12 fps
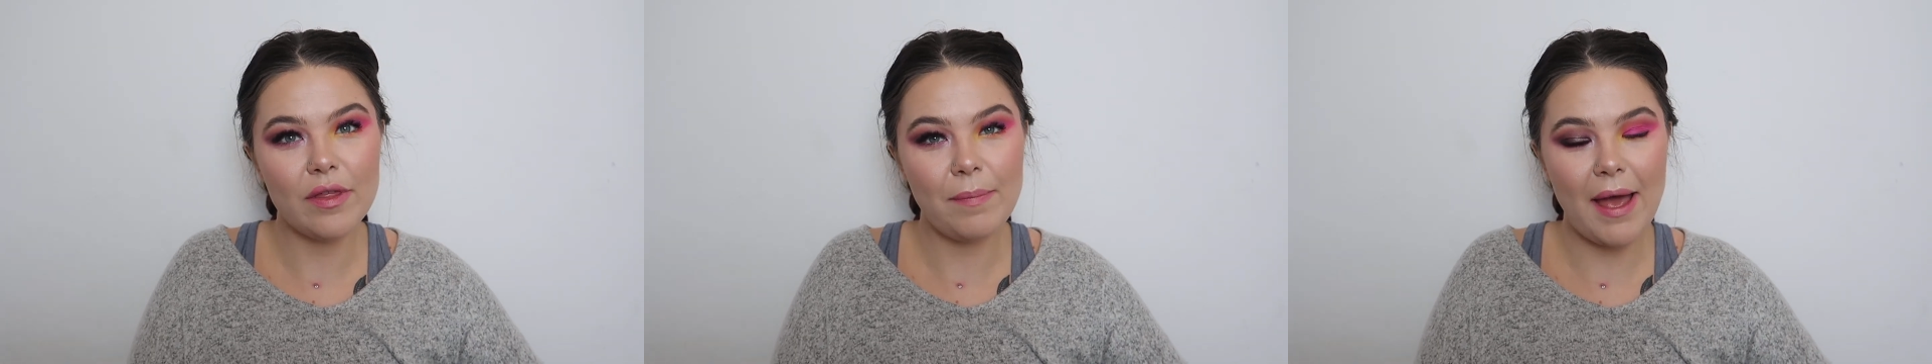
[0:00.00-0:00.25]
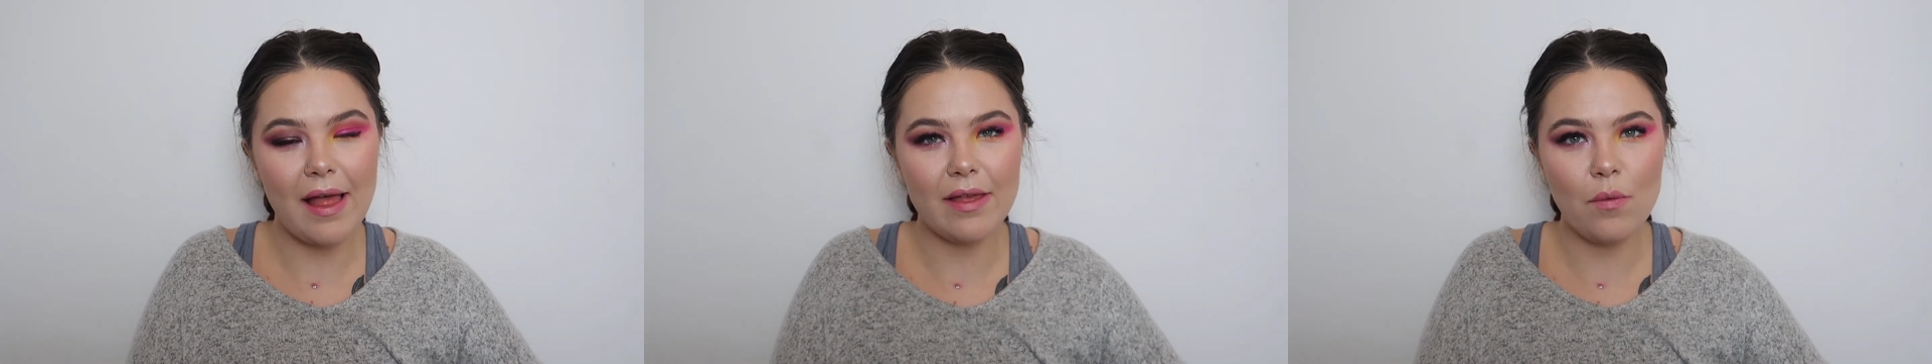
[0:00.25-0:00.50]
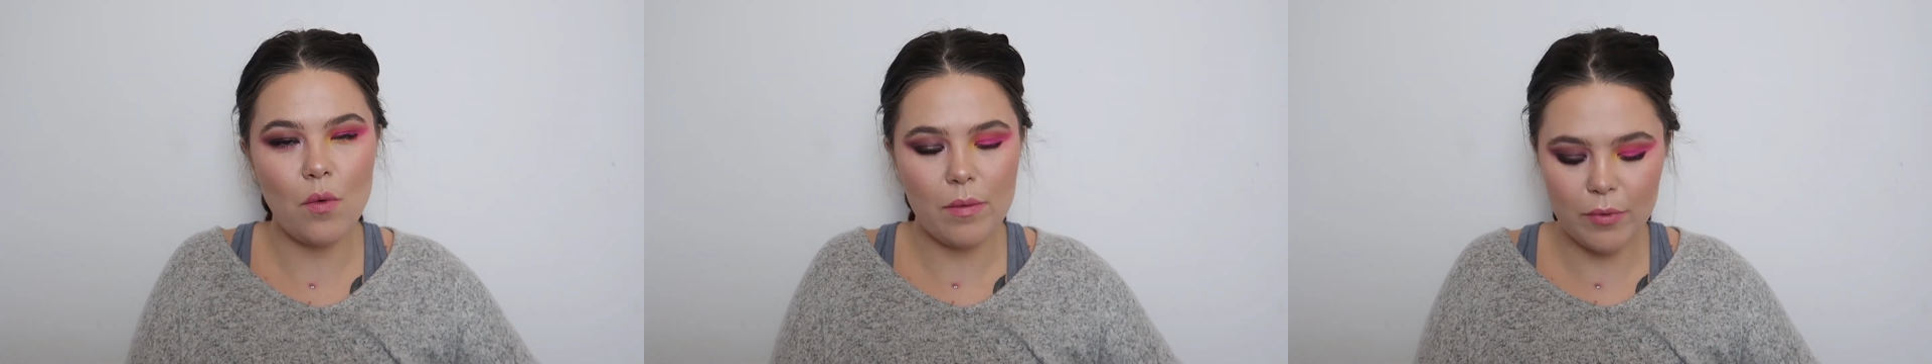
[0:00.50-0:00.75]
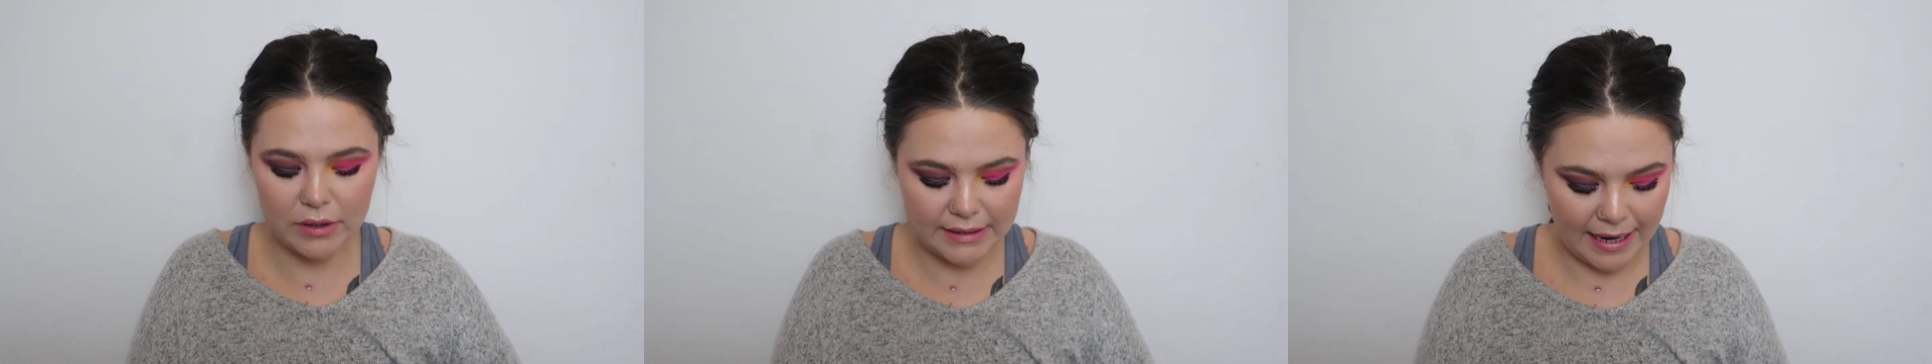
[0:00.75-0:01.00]
the palette
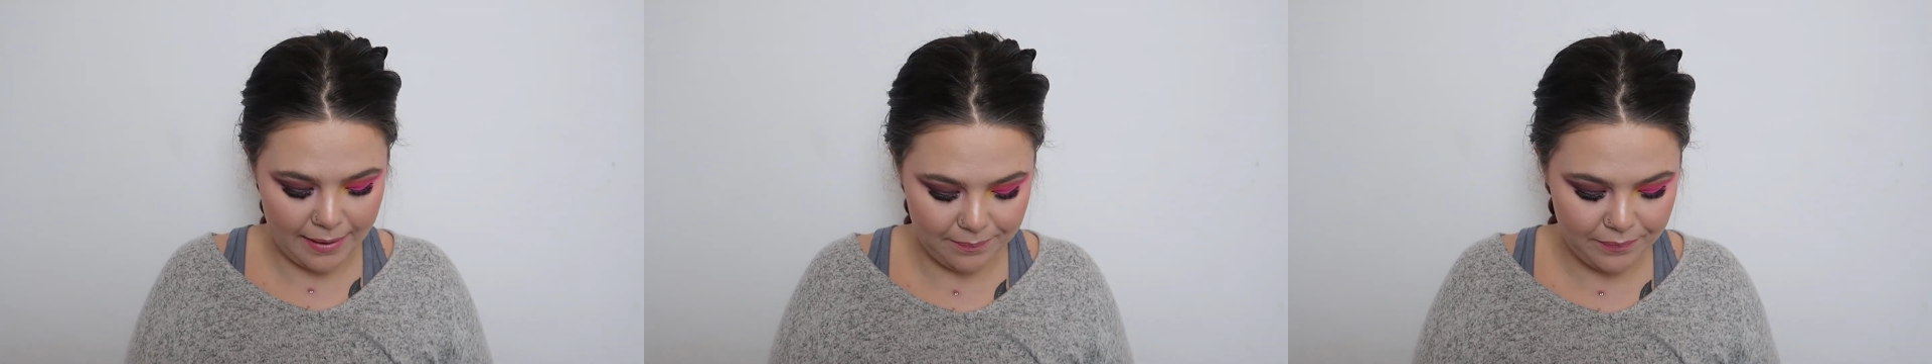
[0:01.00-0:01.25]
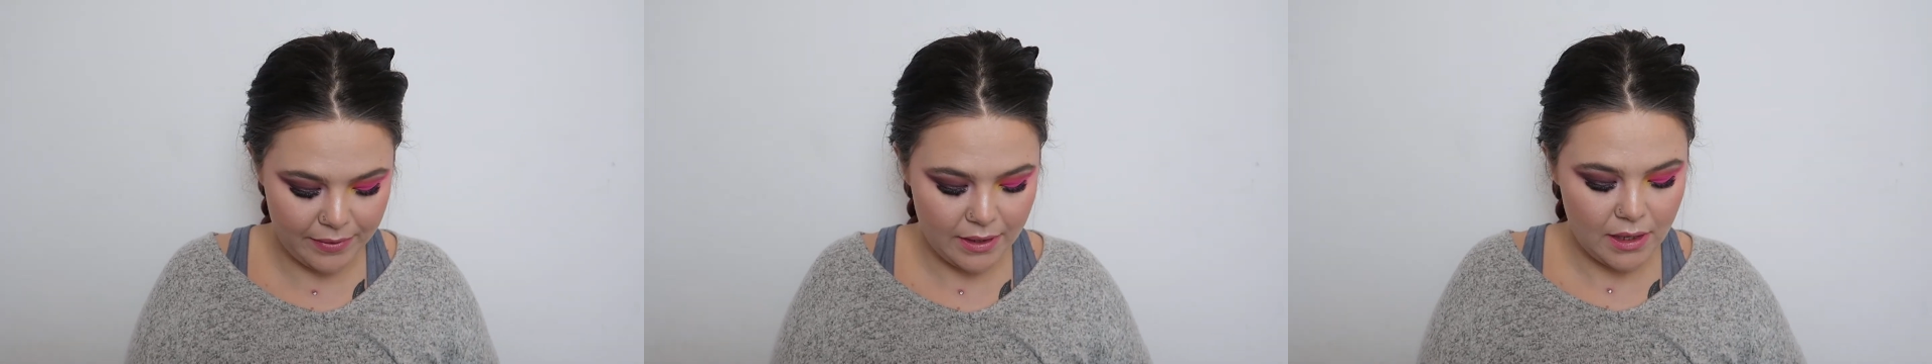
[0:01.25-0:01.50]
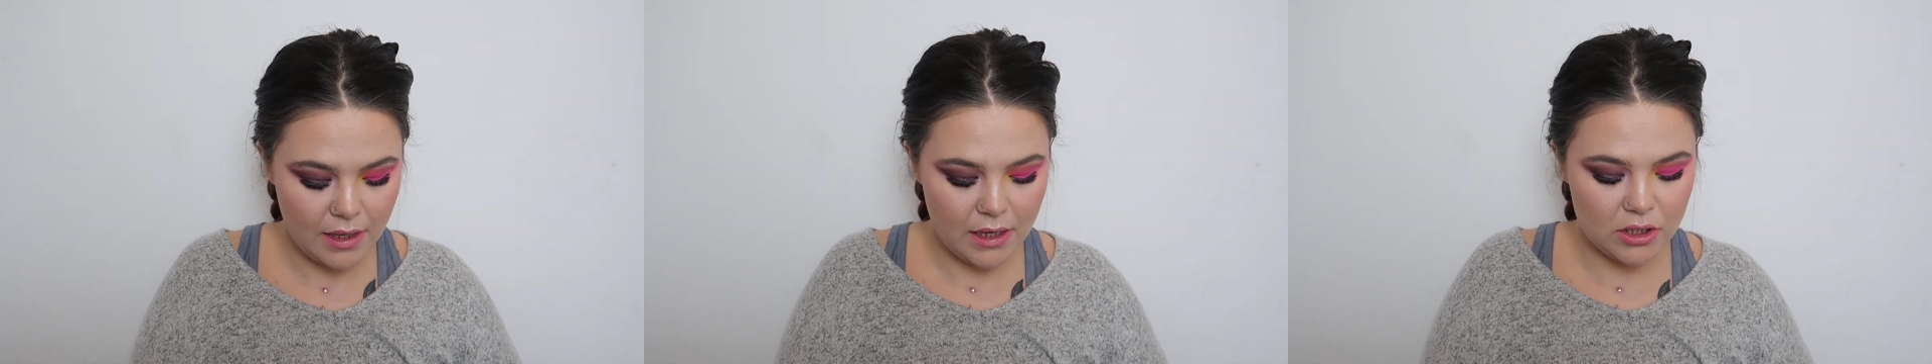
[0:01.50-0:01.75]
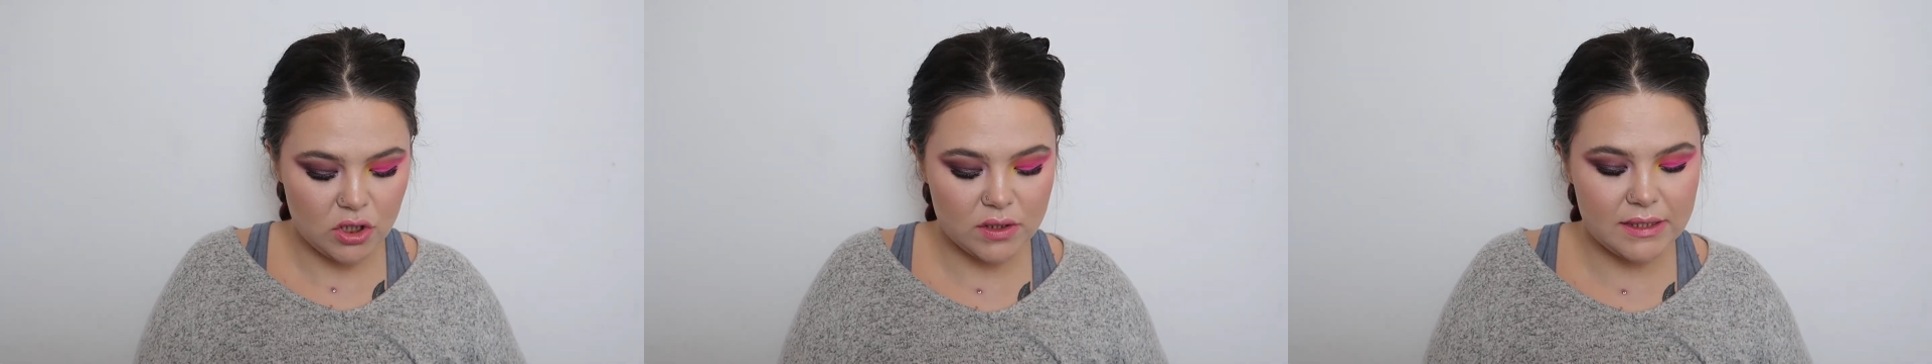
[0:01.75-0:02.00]
one more time
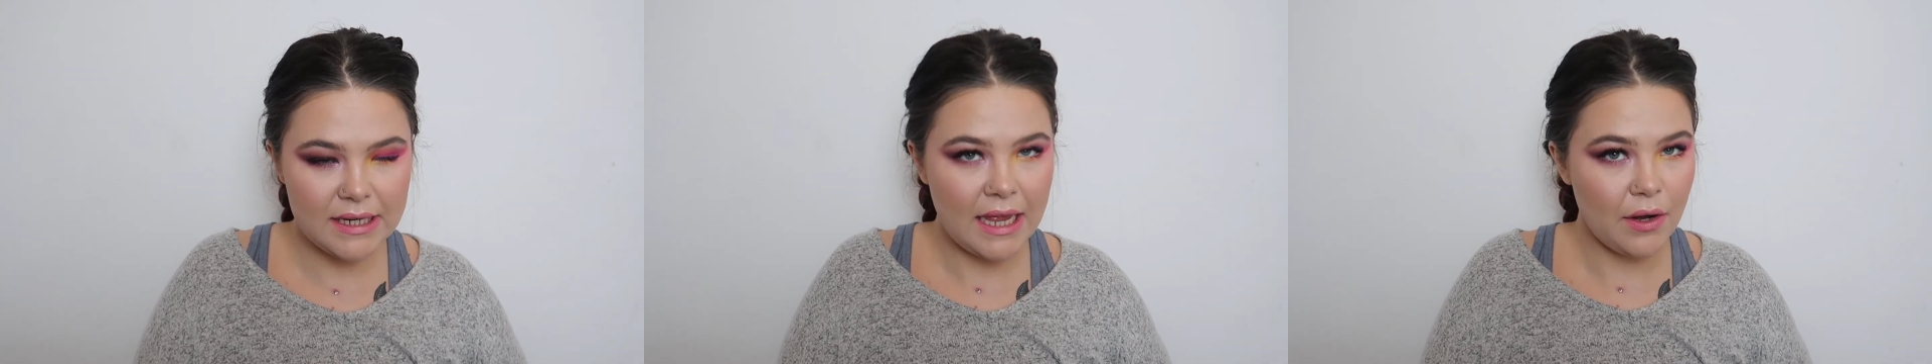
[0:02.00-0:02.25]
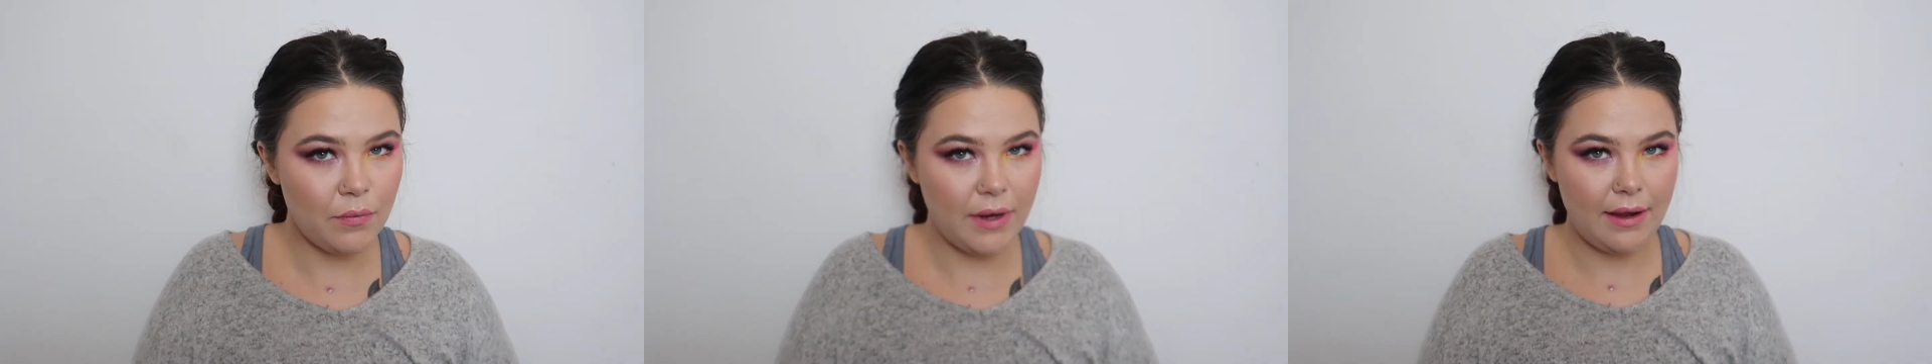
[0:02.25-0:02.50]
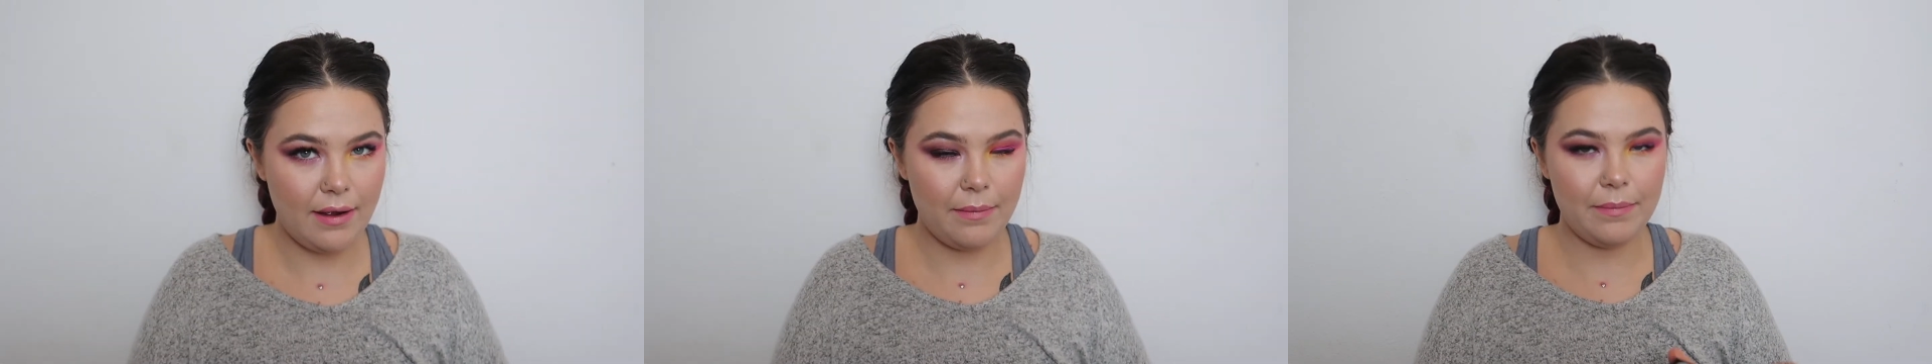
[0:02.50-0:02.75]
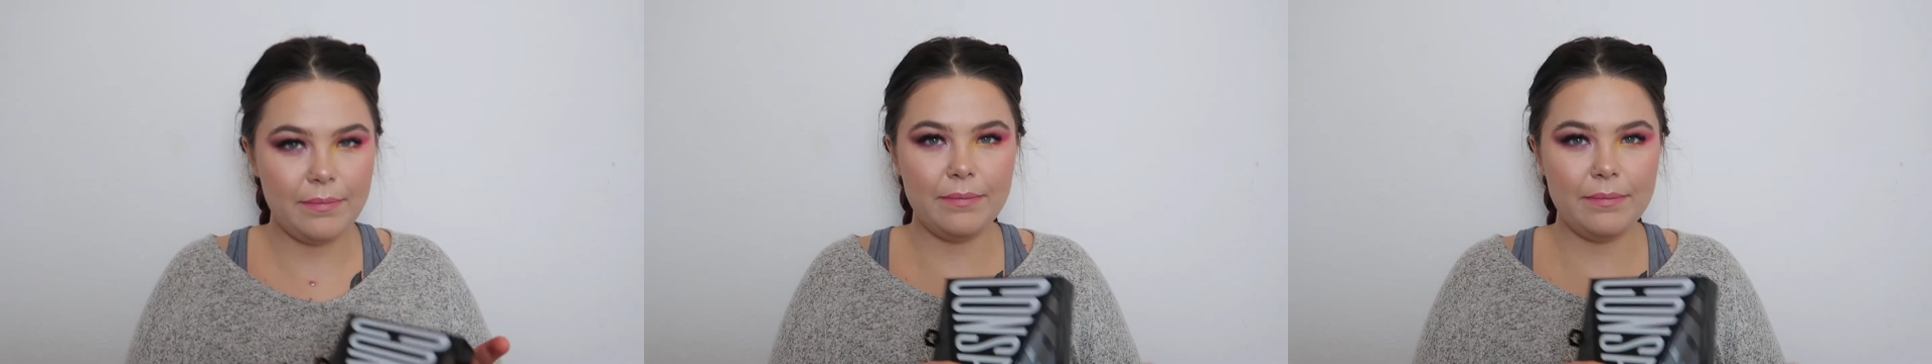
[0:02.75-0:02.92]
just to kind of recap.